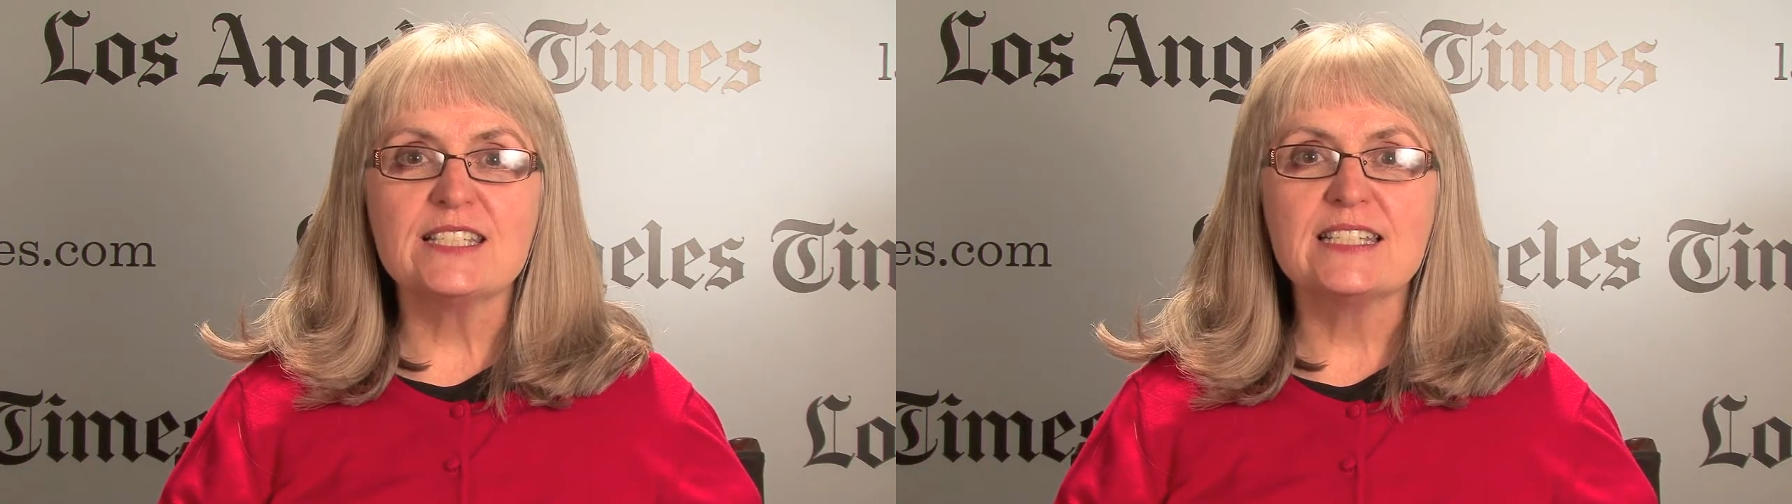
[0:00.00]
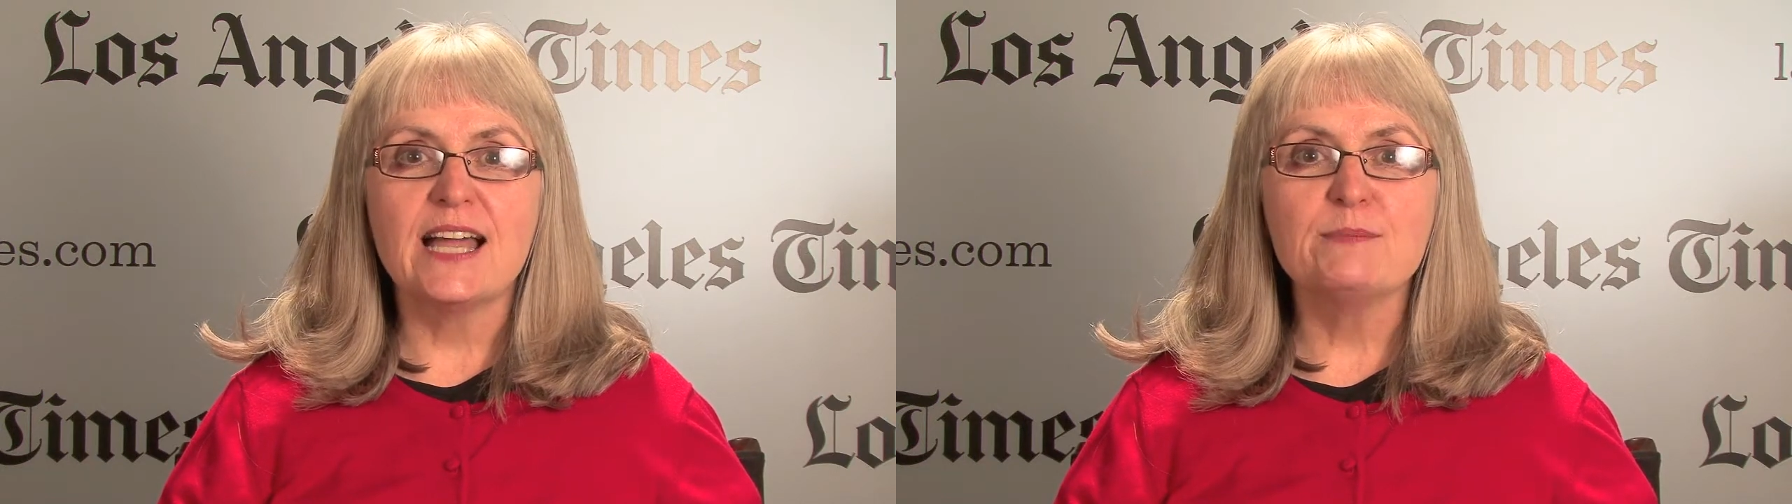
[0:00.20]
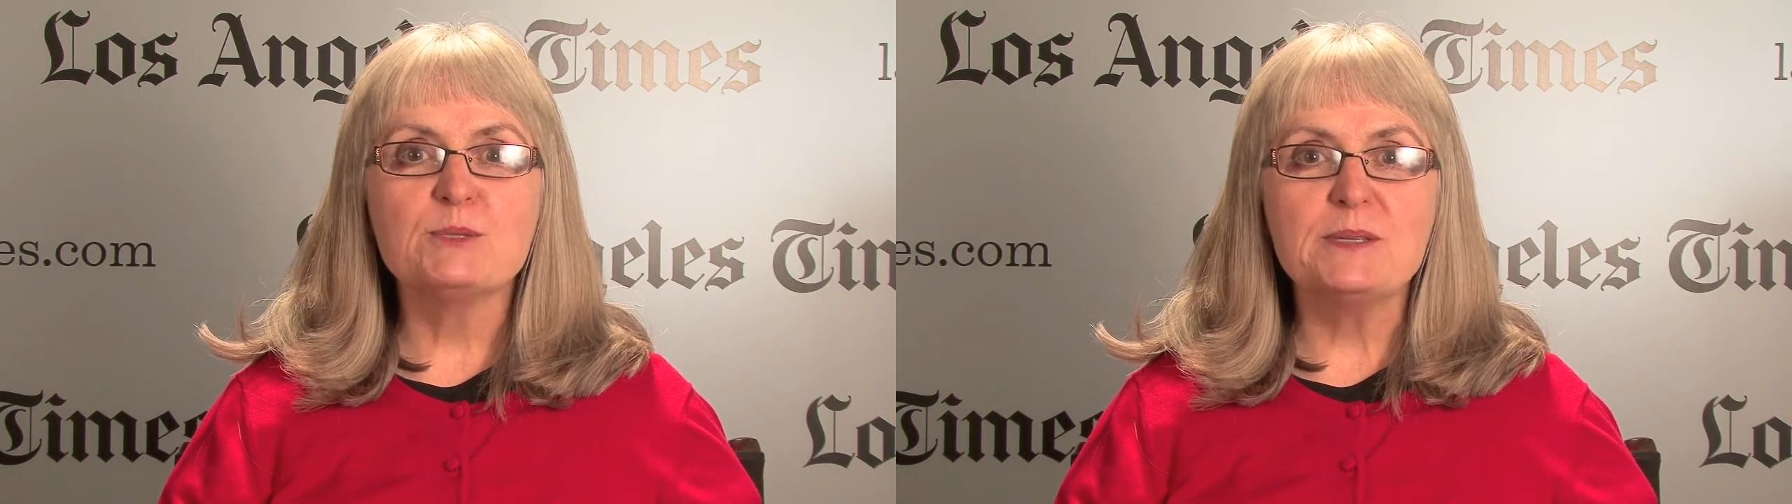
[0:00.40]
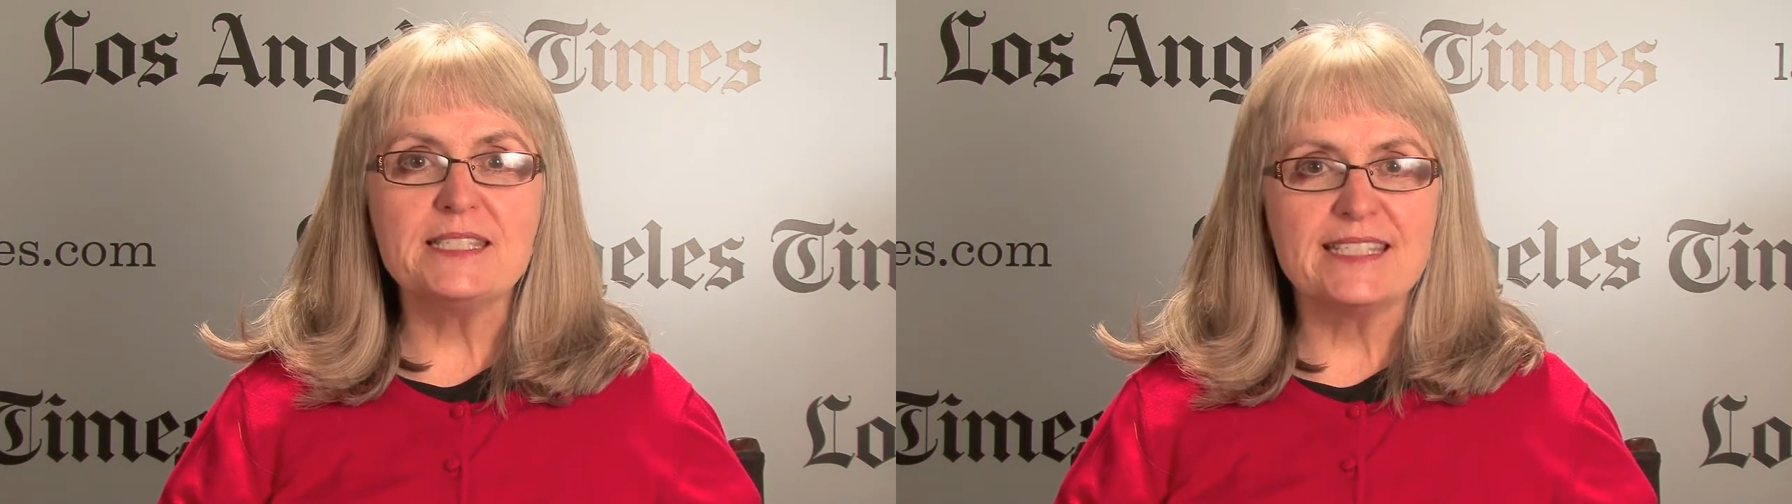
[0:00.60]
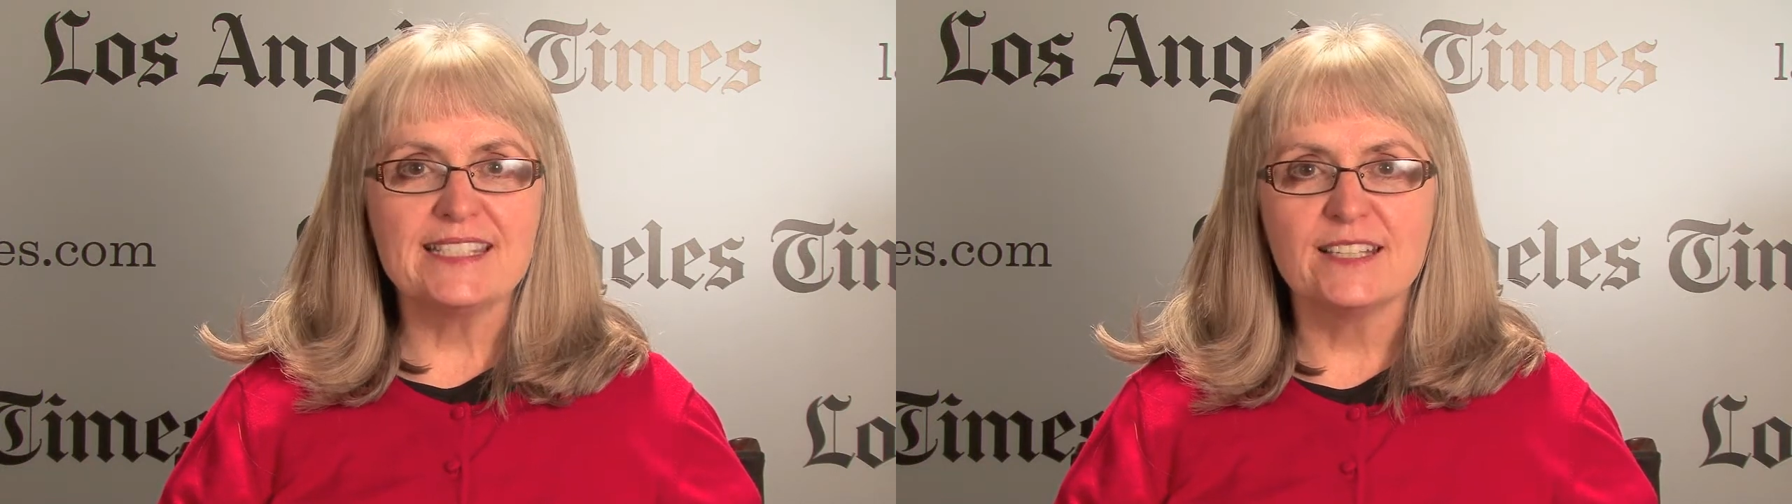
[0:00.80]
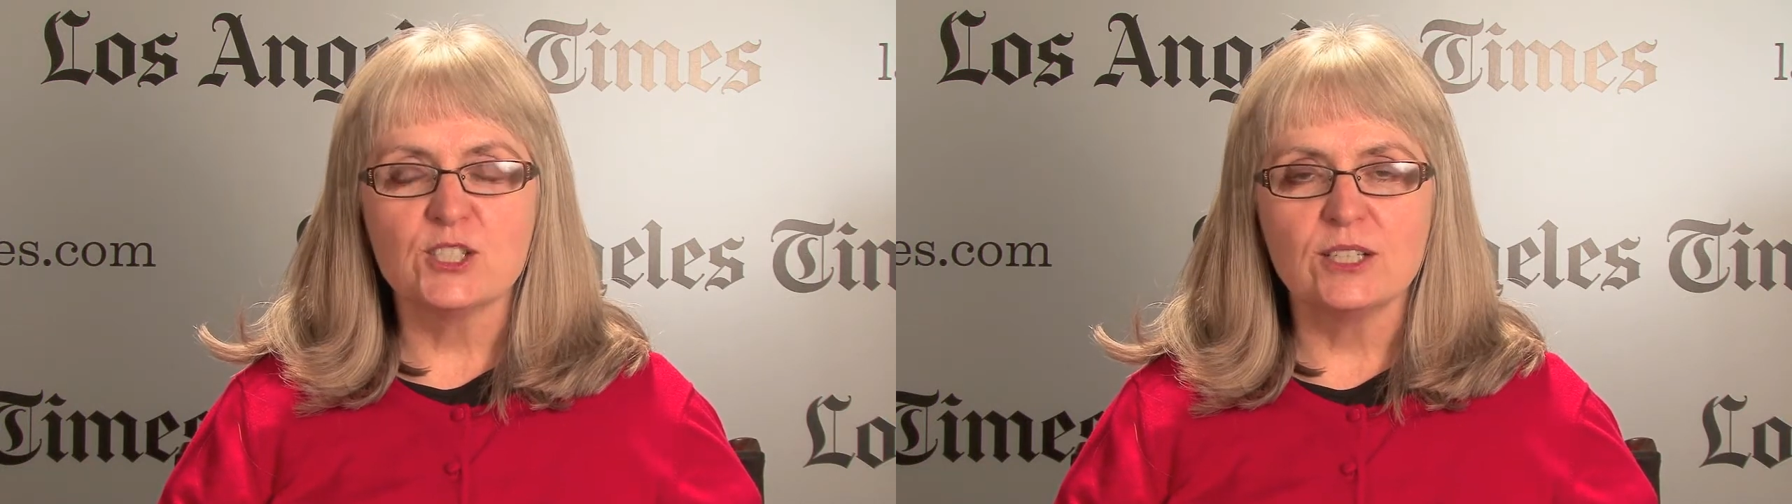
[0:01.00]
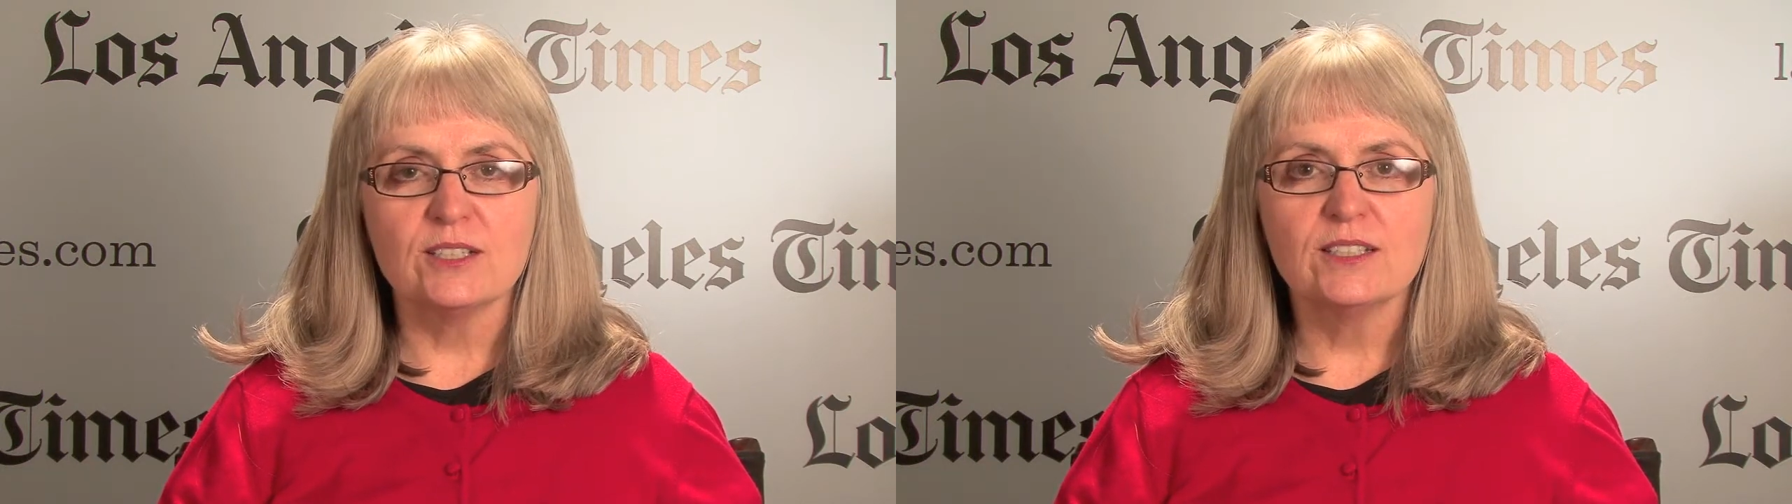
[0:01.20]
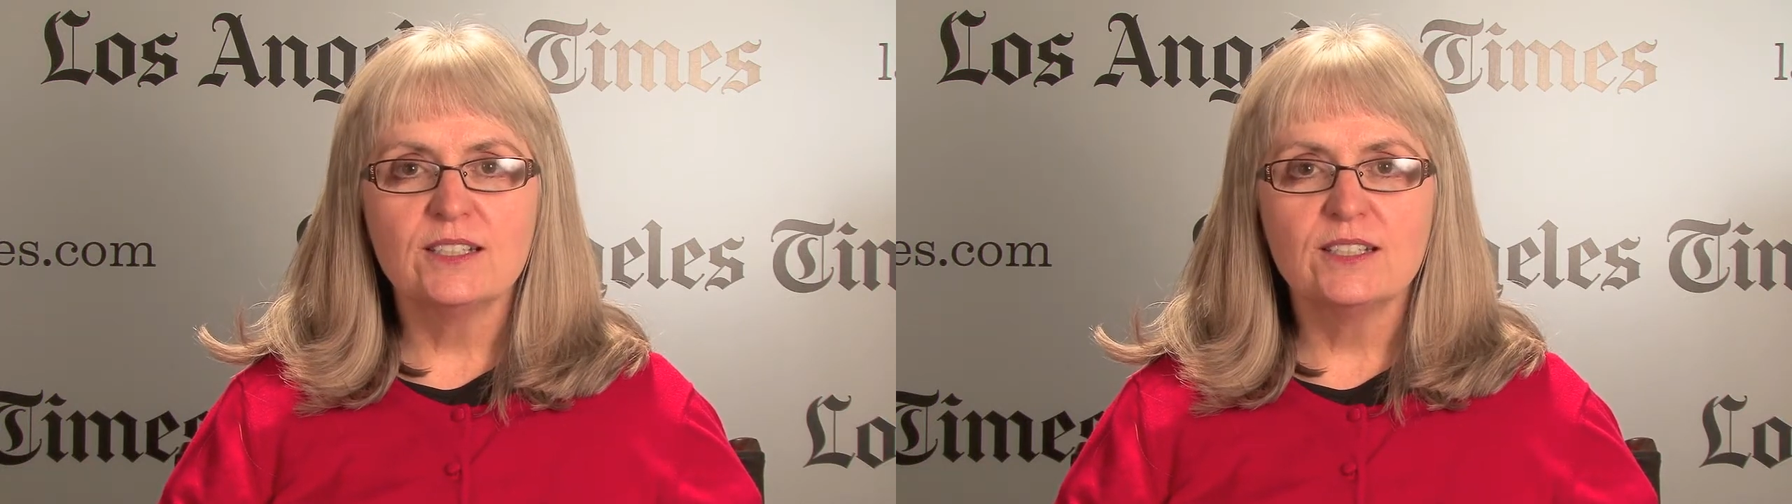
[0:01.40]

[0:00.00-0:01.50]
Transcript: Times business section.